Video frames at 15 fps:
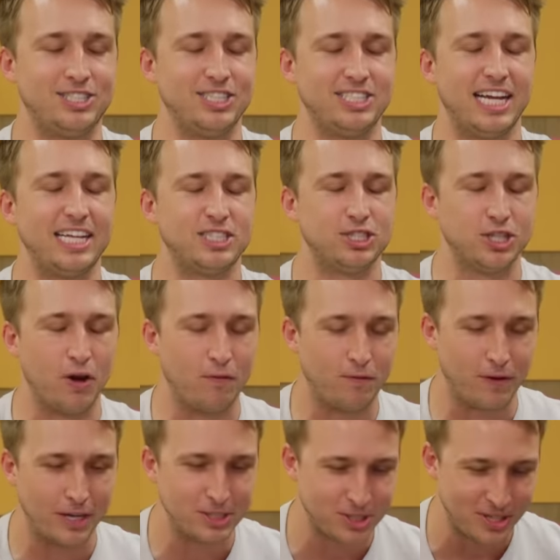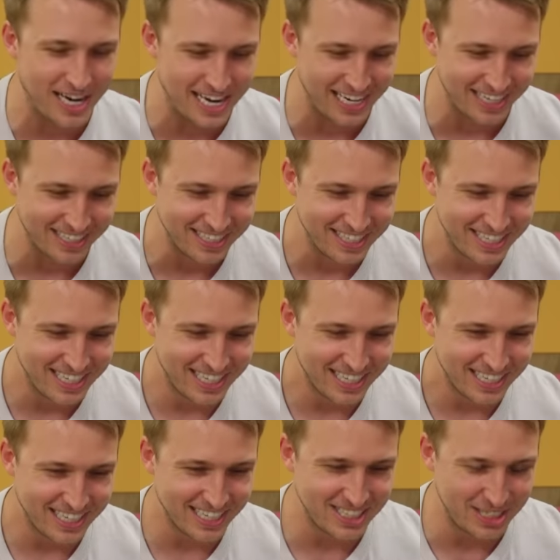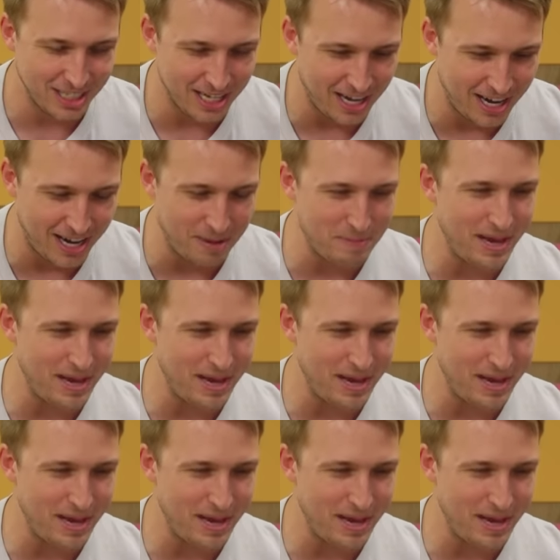just, it's so frustrating. Because, oh